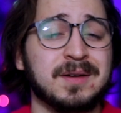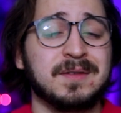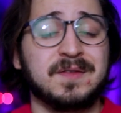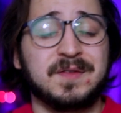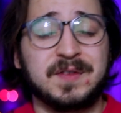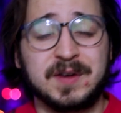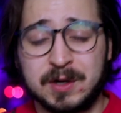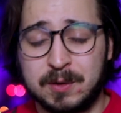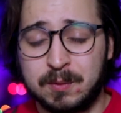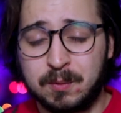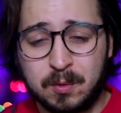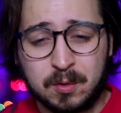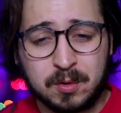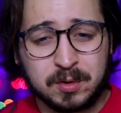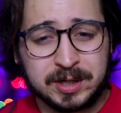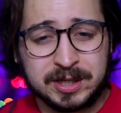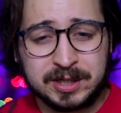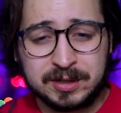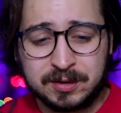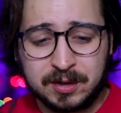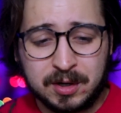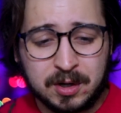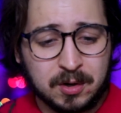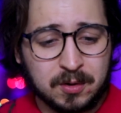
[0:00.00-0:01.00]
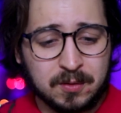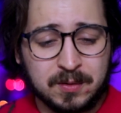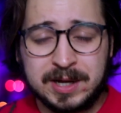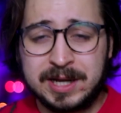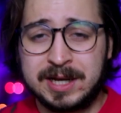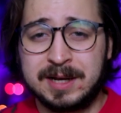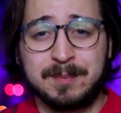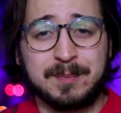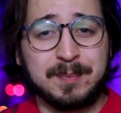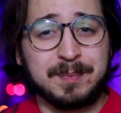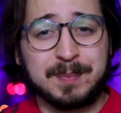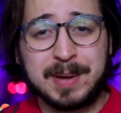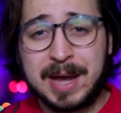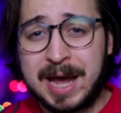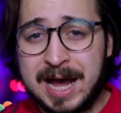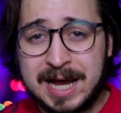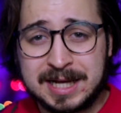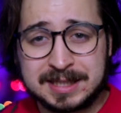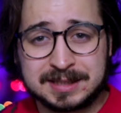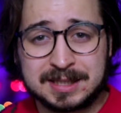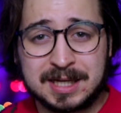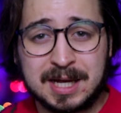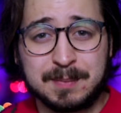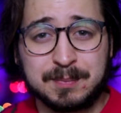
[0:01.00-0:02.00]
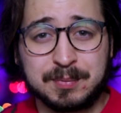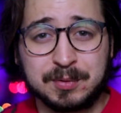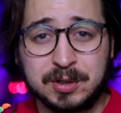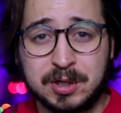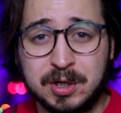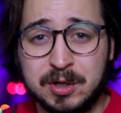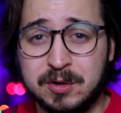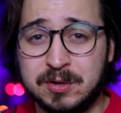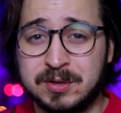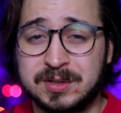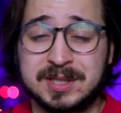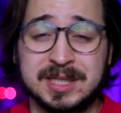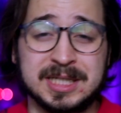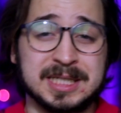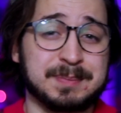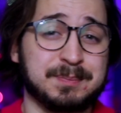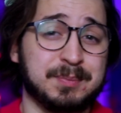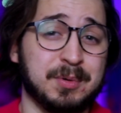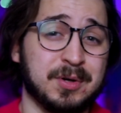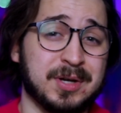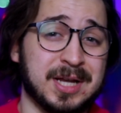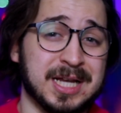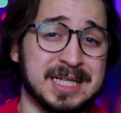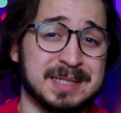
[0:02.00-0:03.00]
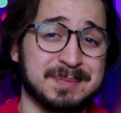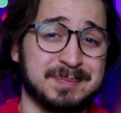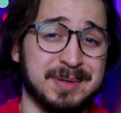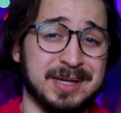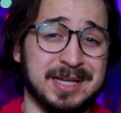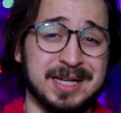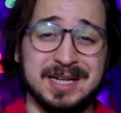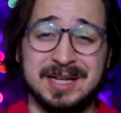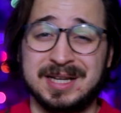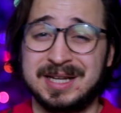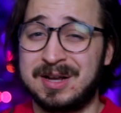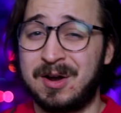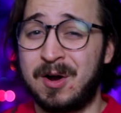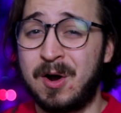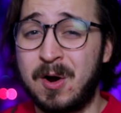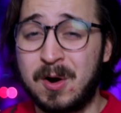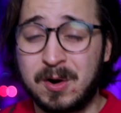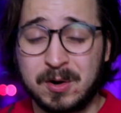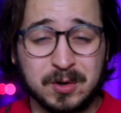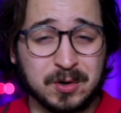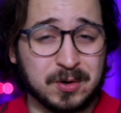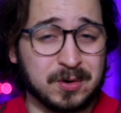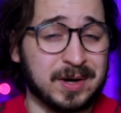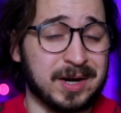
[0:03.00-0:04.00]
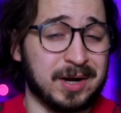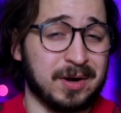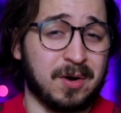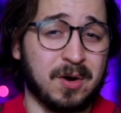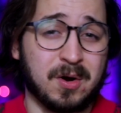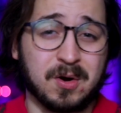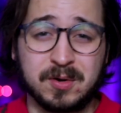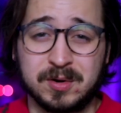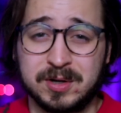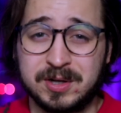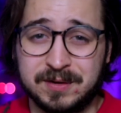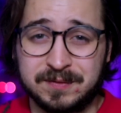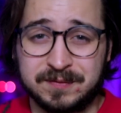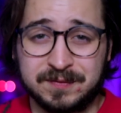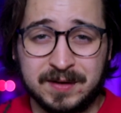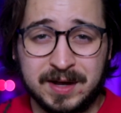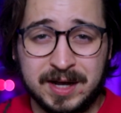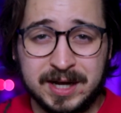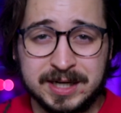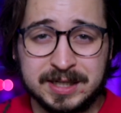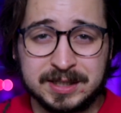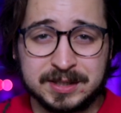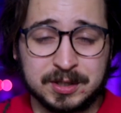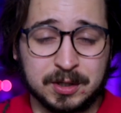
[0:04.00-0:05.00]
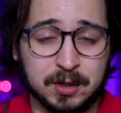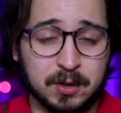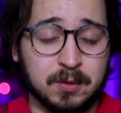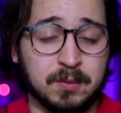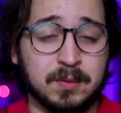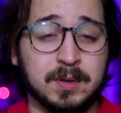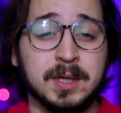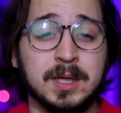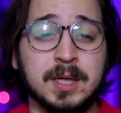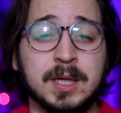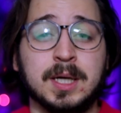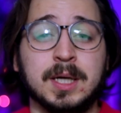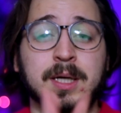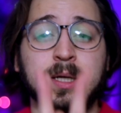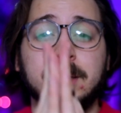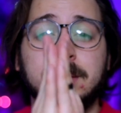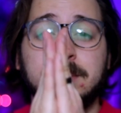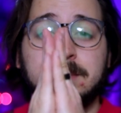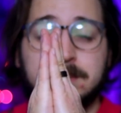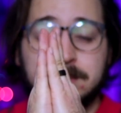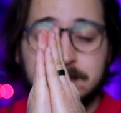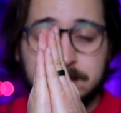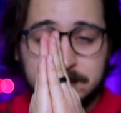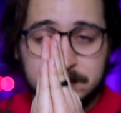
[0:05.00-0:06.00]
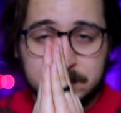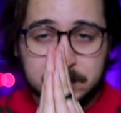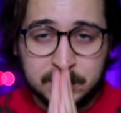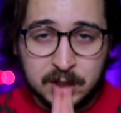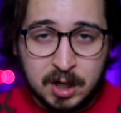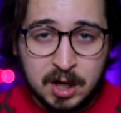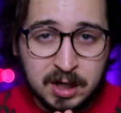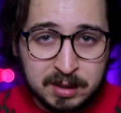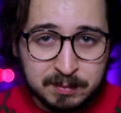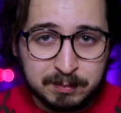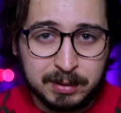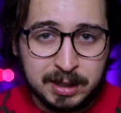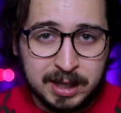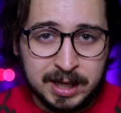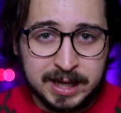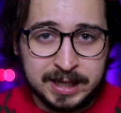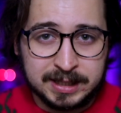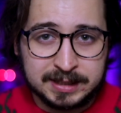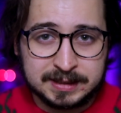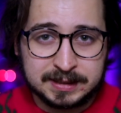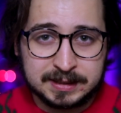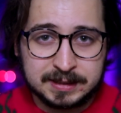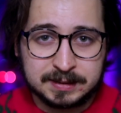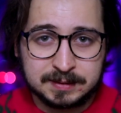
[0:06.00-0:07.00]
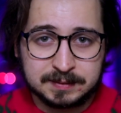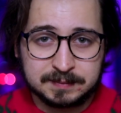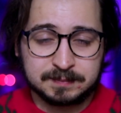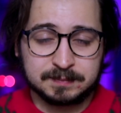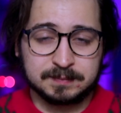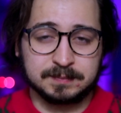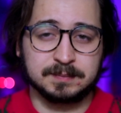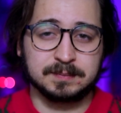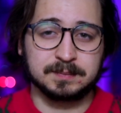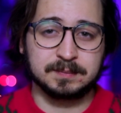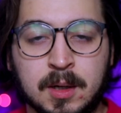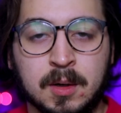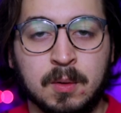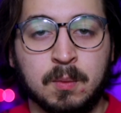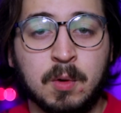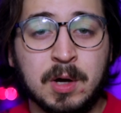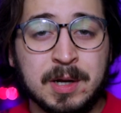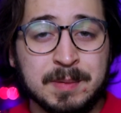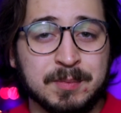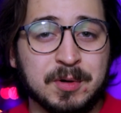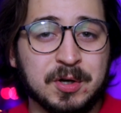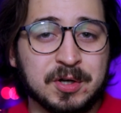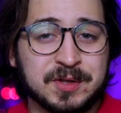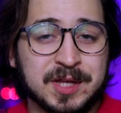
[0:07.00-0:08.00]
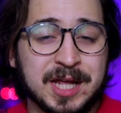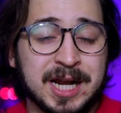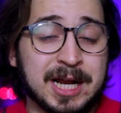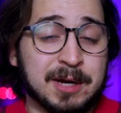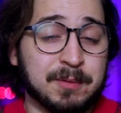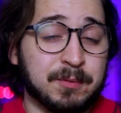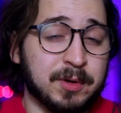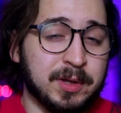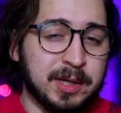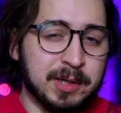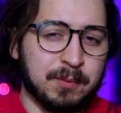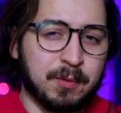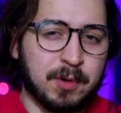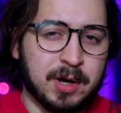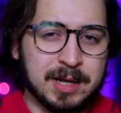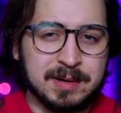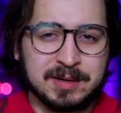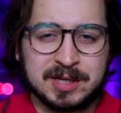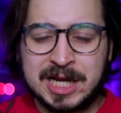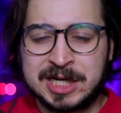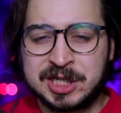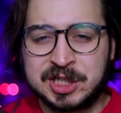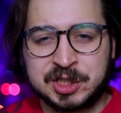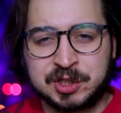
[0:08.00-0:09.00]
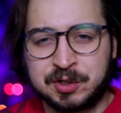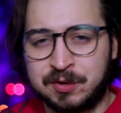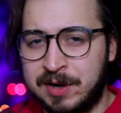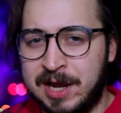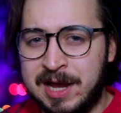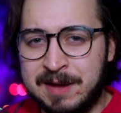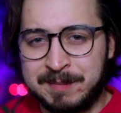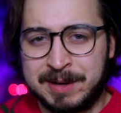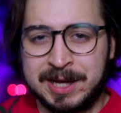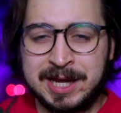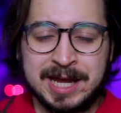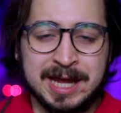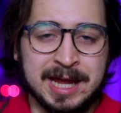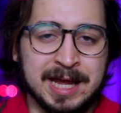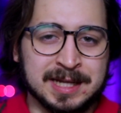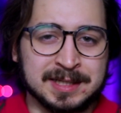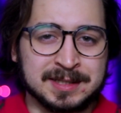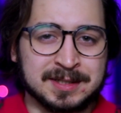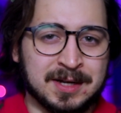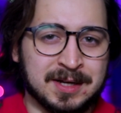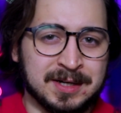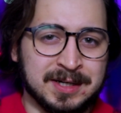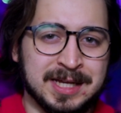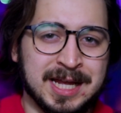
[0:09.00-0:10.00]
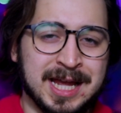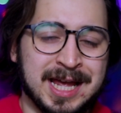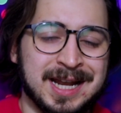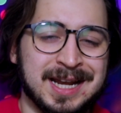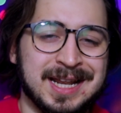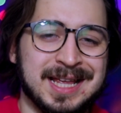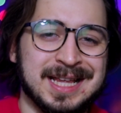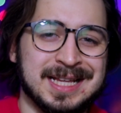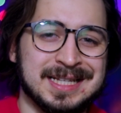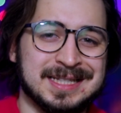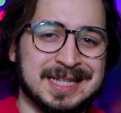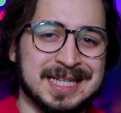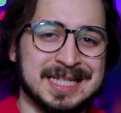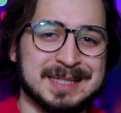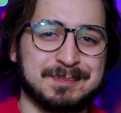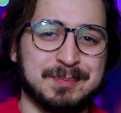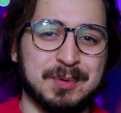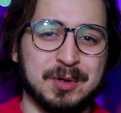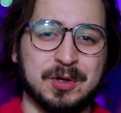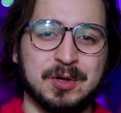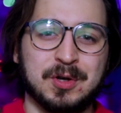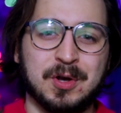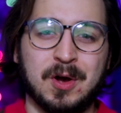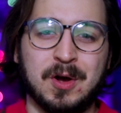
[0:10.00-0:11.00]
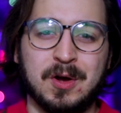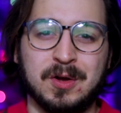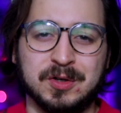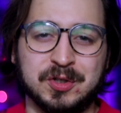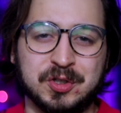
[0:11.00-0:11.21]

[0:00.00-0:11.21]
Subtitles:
Fair warning though, in the past couple years, this book has been harder and harder to find, so dog bless. One book that I really want, I just don't have my hands on yet, is this book called